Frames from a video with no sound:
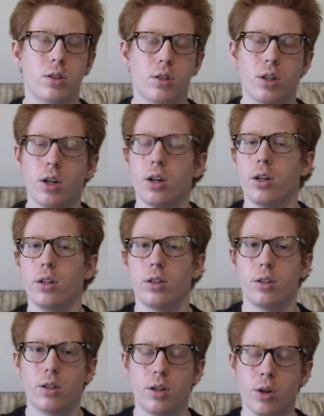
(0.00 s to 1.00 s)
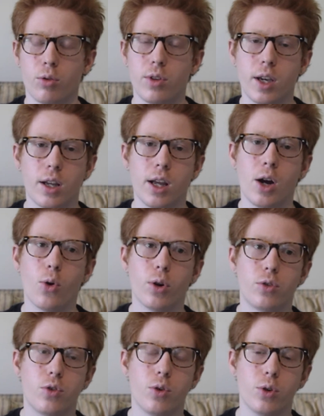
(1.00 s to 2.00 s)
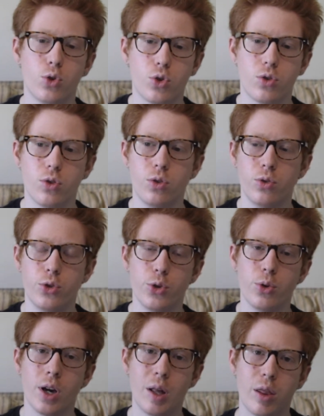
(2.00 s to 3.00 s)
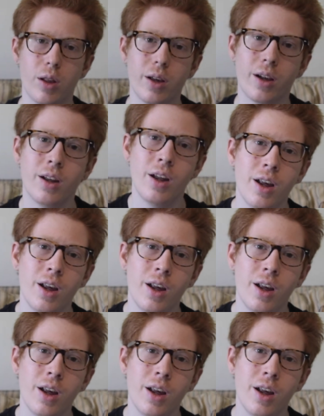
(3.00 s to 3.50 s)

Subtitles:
an hour or two and just do nothing.